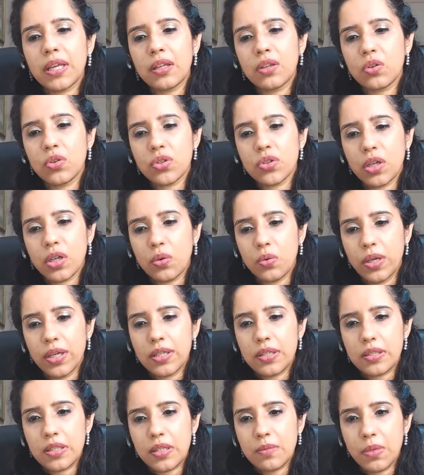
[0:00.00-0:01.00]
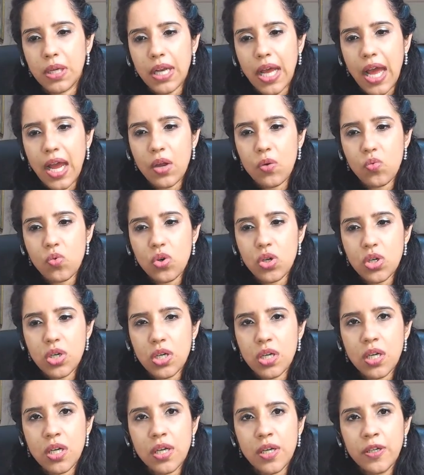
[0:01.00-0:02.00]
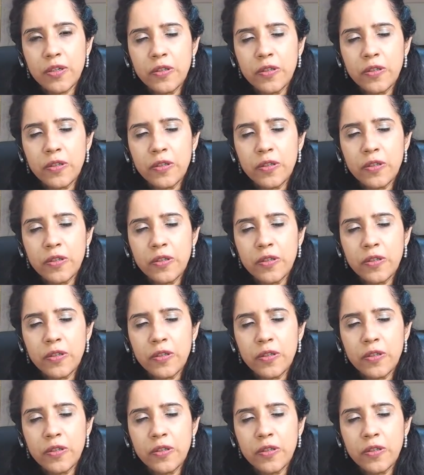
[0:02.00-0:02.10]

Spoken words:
making those requests, but I would